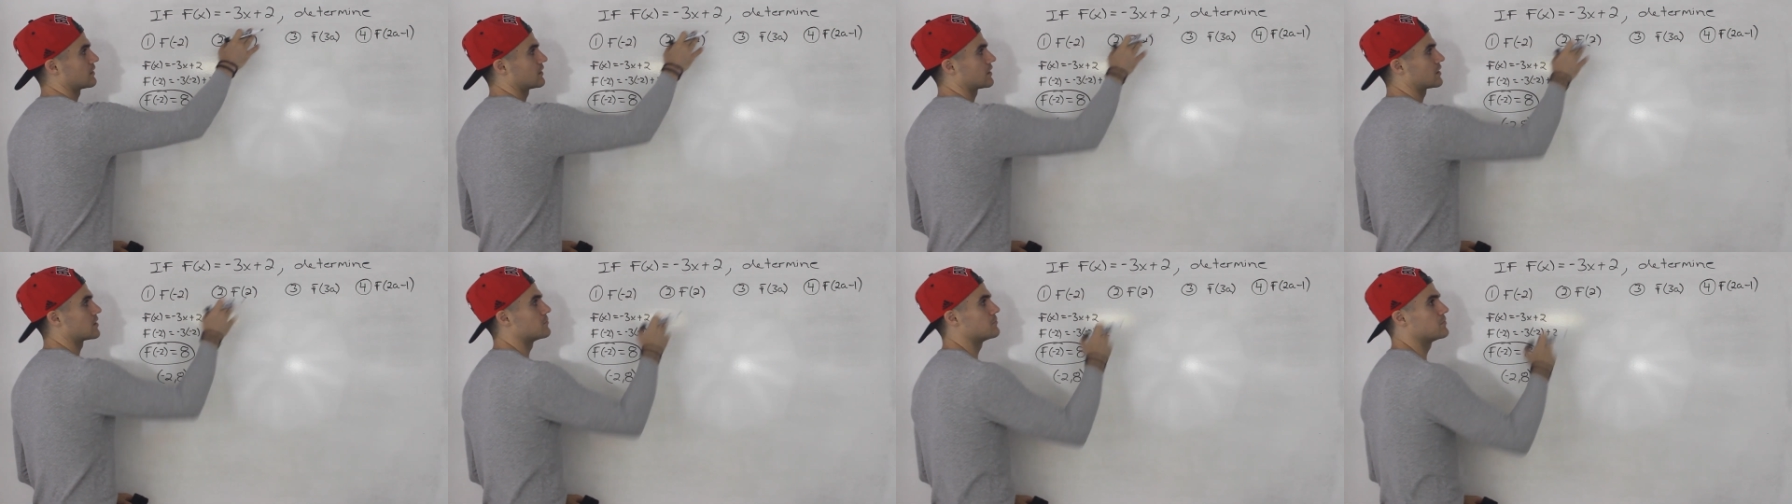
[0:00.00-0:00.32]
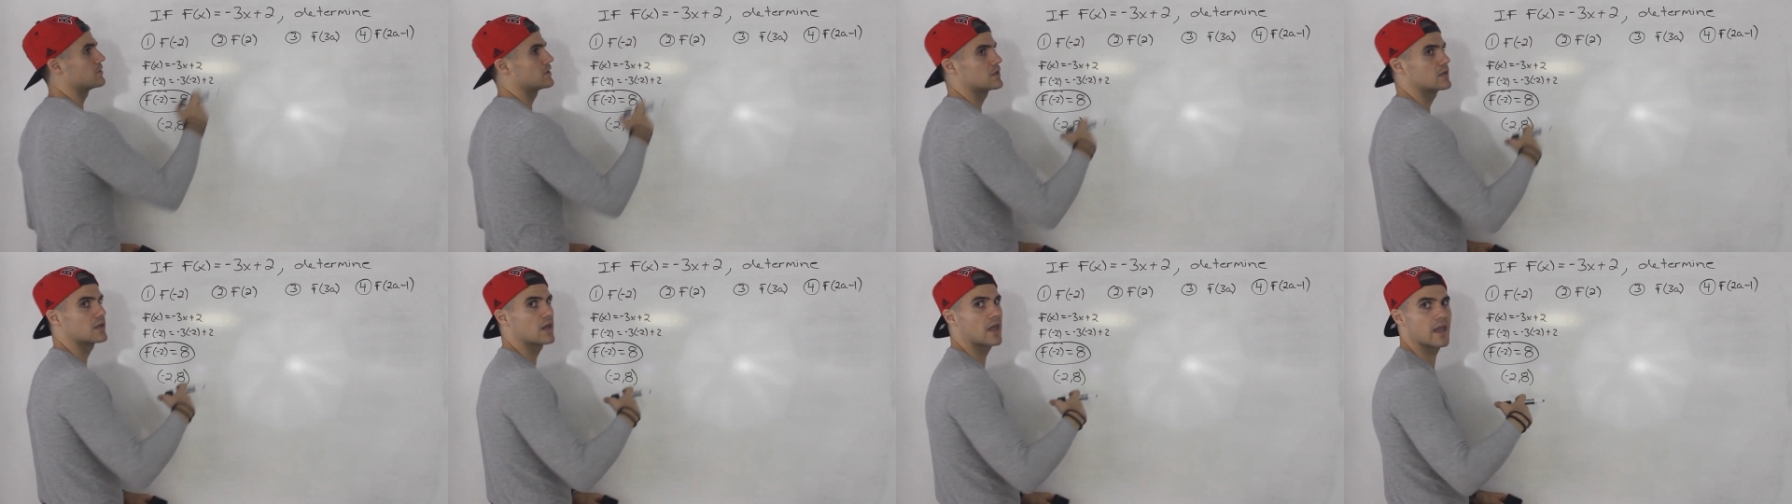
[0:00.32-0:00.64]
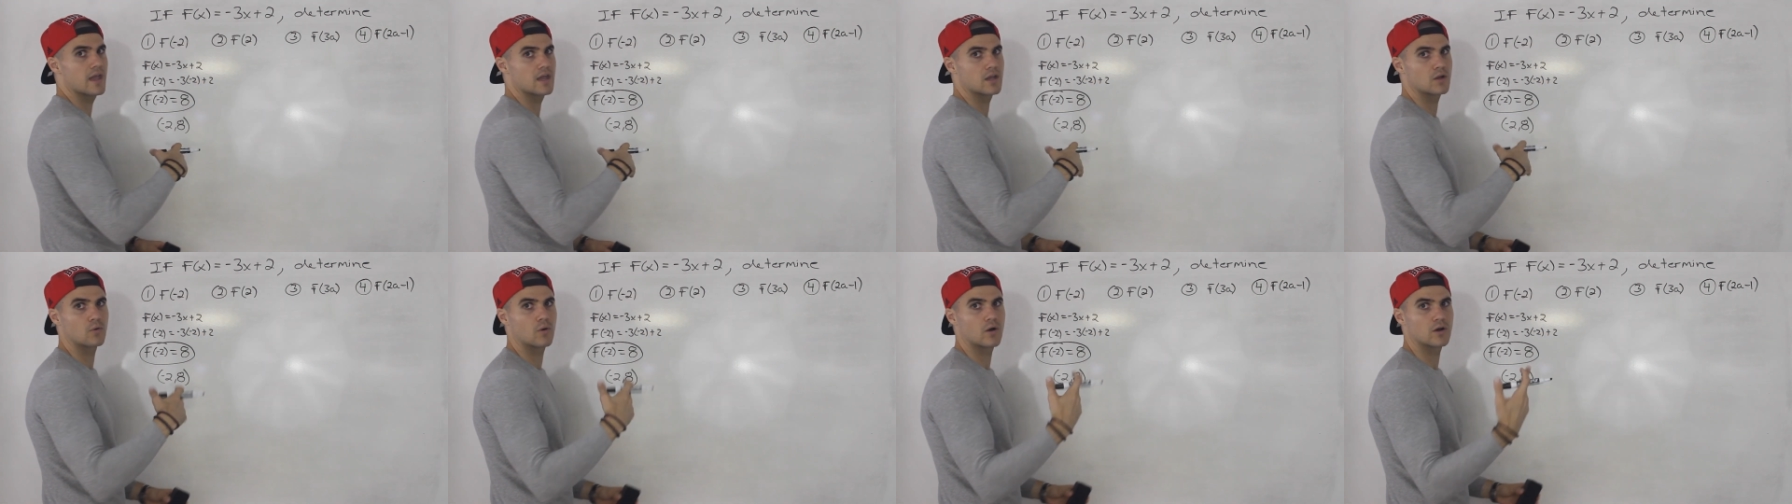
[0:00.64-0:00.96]
It could be
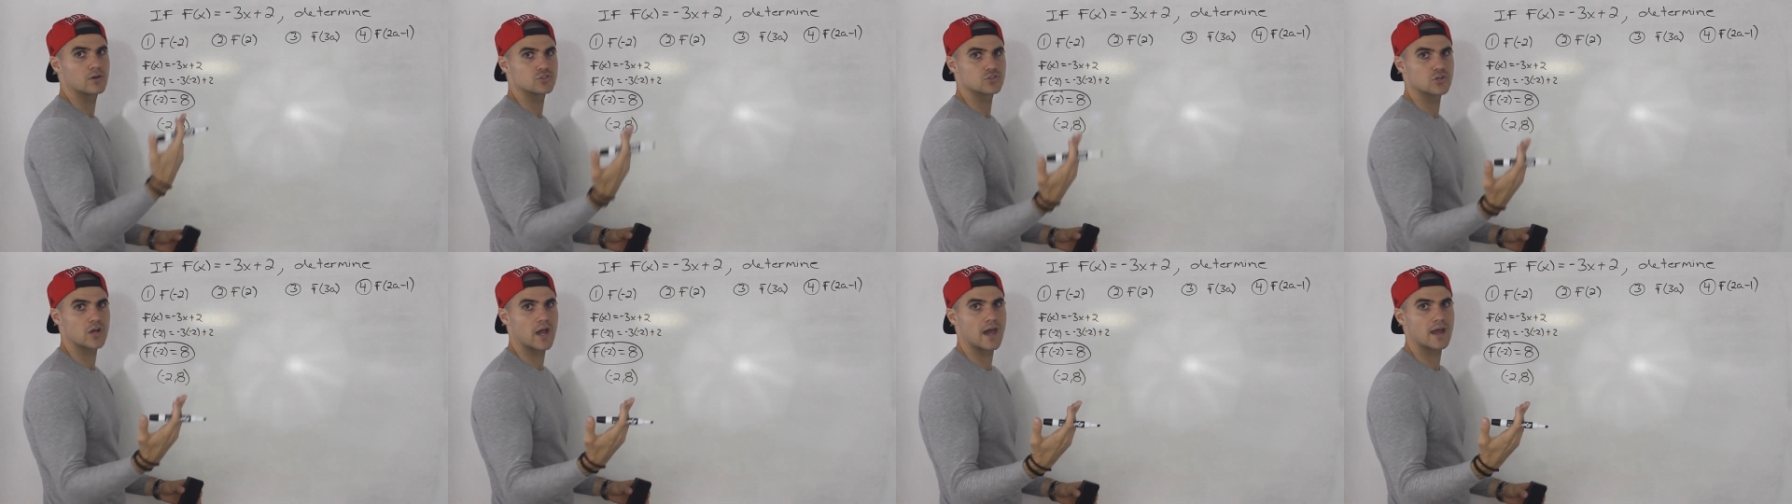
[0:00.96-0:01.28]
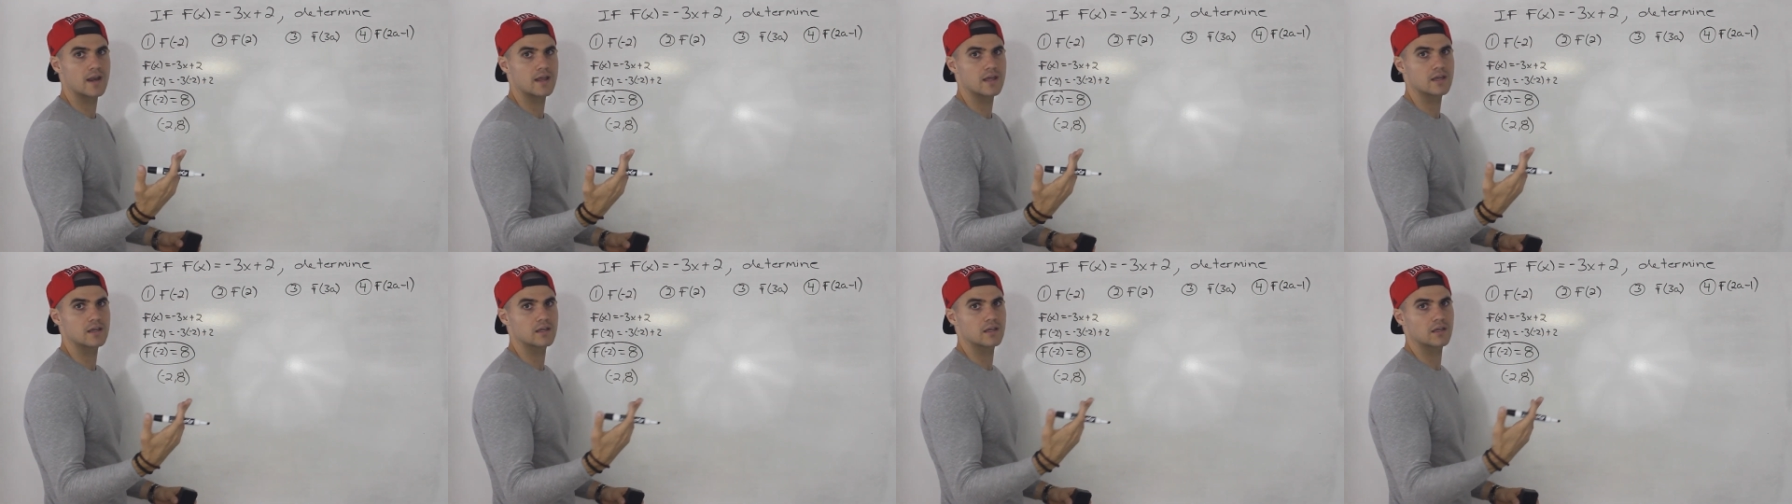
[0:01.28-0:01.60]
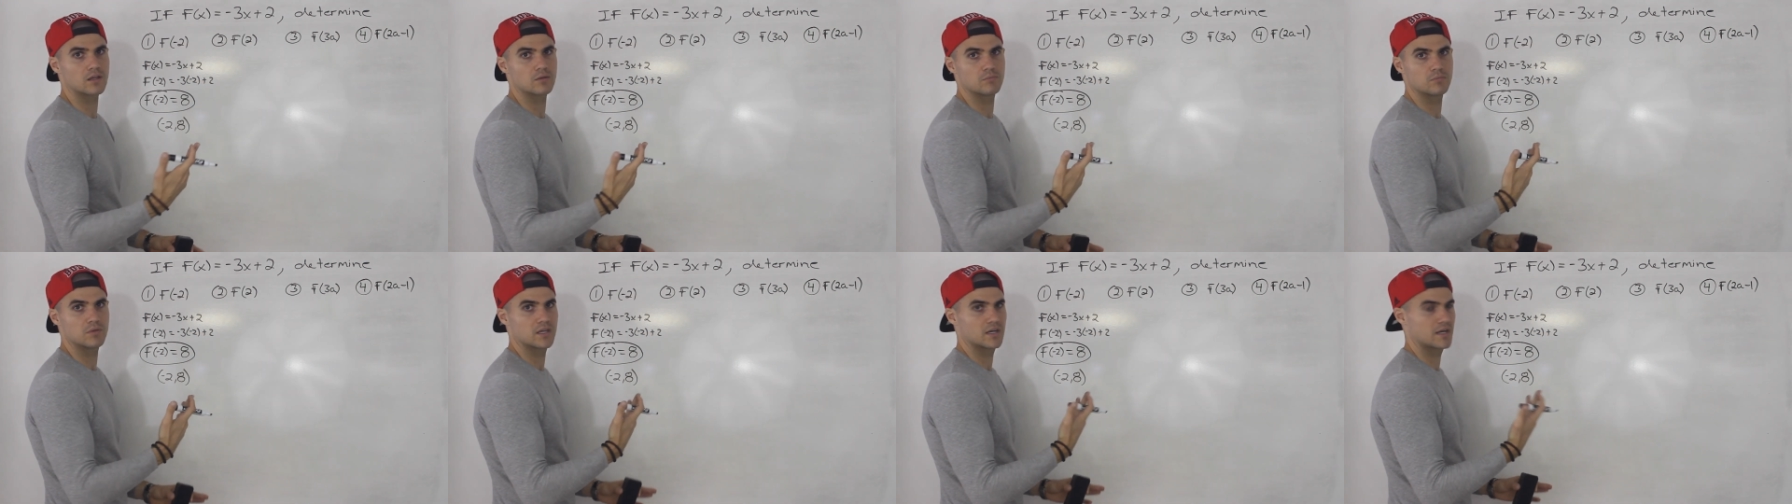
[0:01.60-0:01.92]
a quadratic,
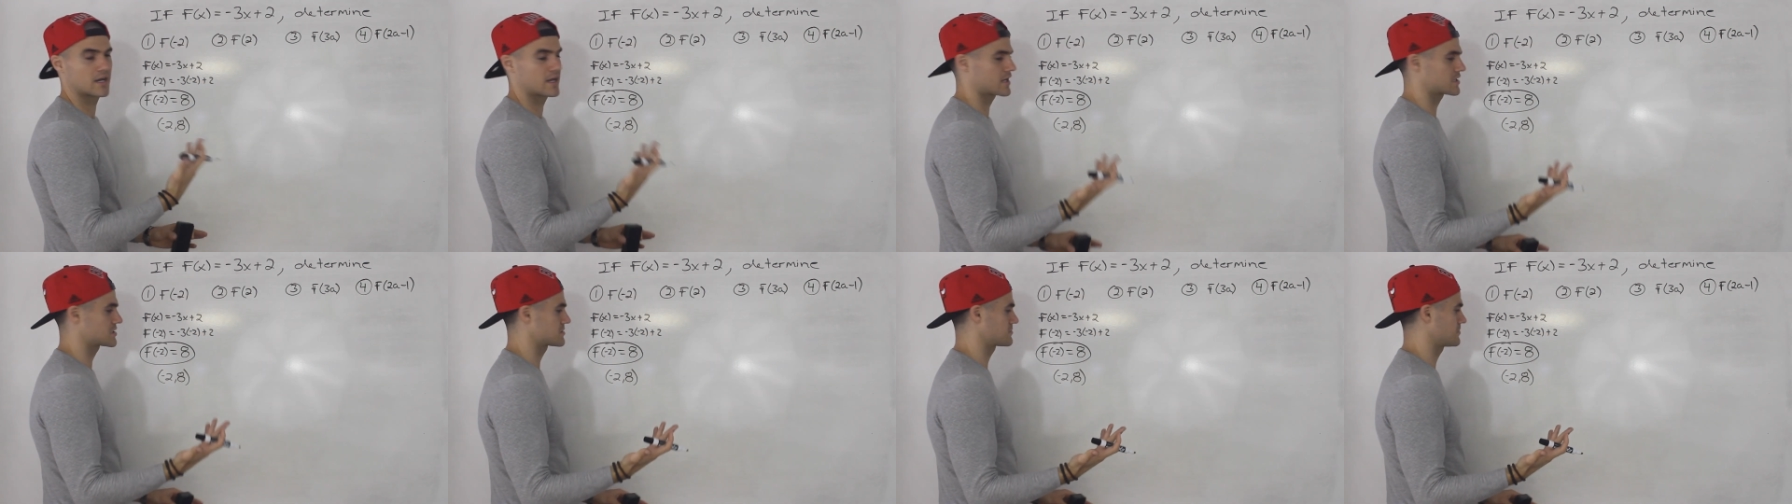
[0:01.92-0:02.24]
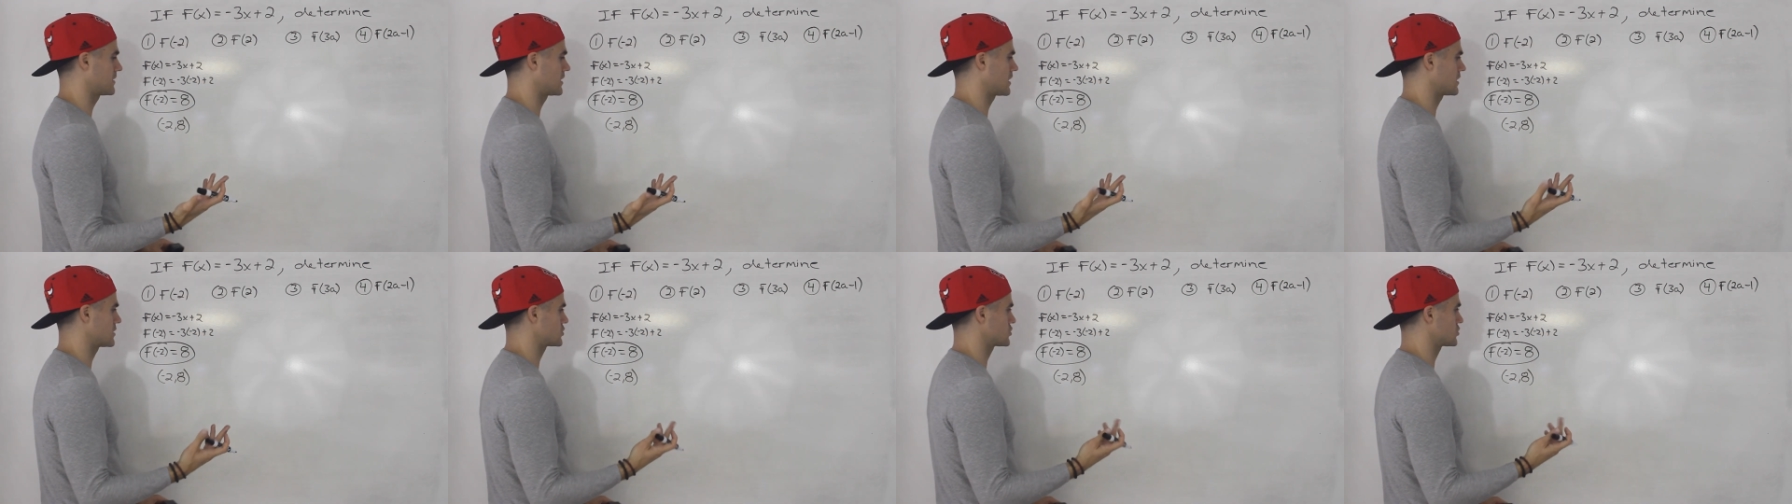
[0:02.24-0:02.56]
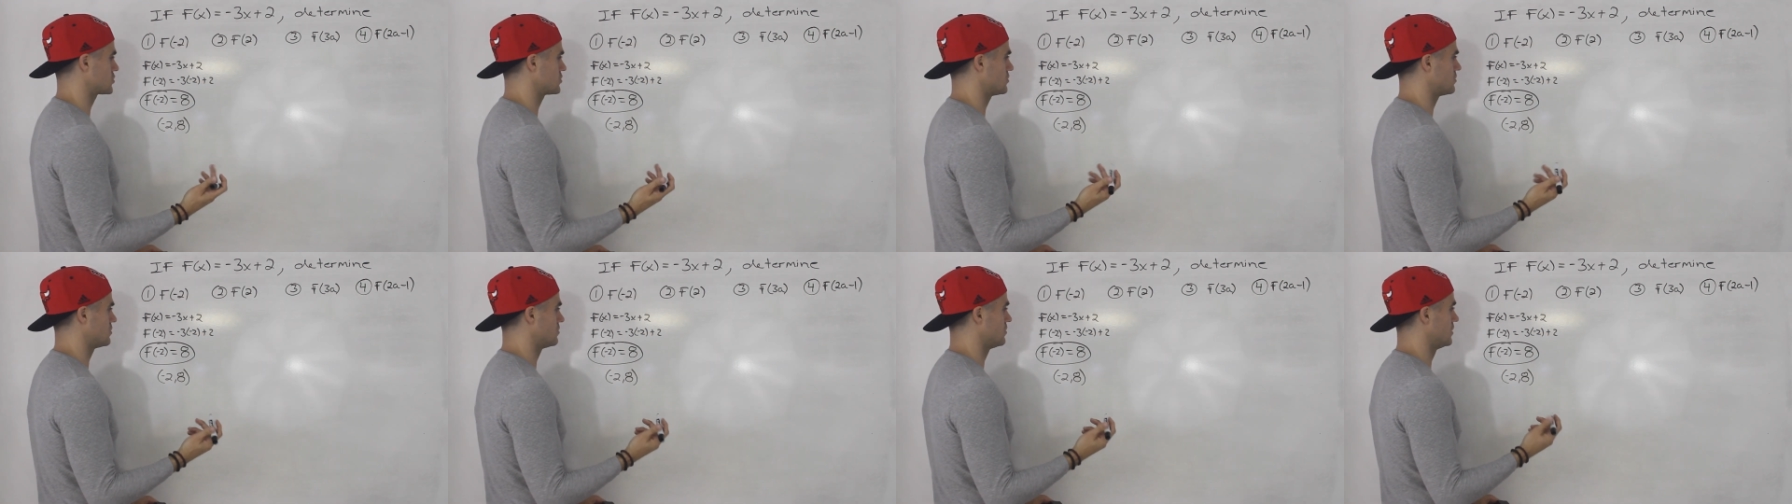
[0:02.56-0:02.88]
it could be an
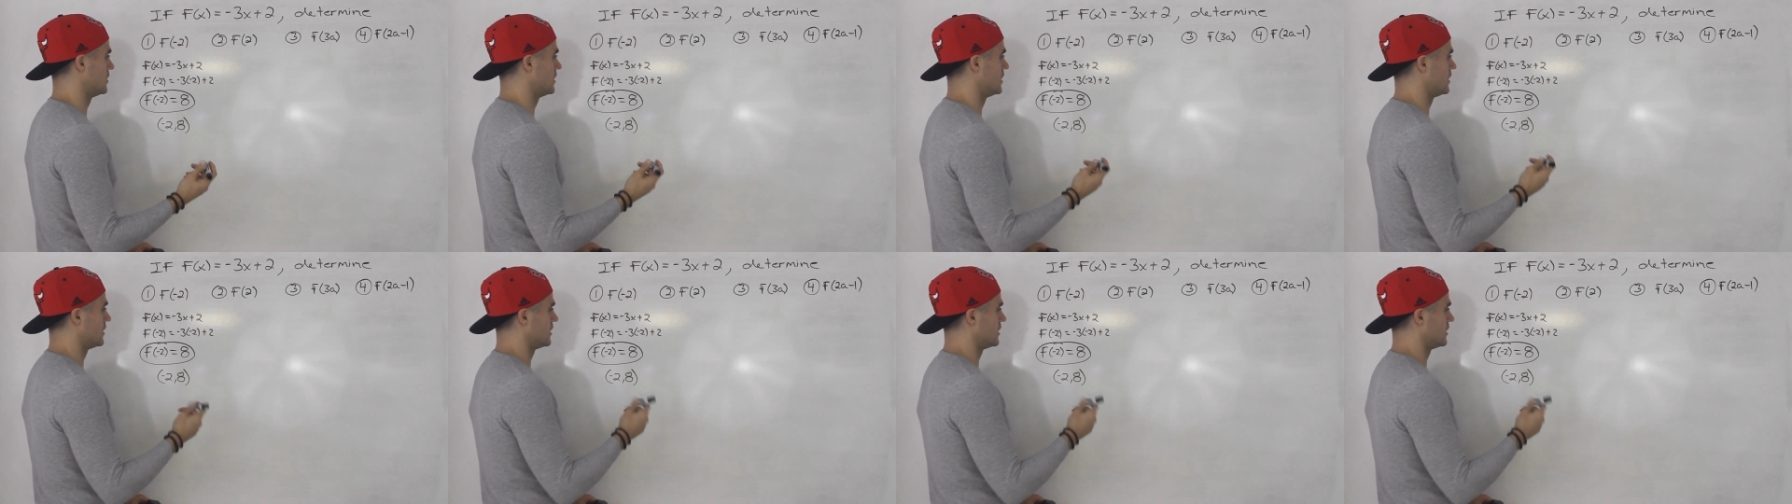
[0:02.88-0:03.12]
exponential.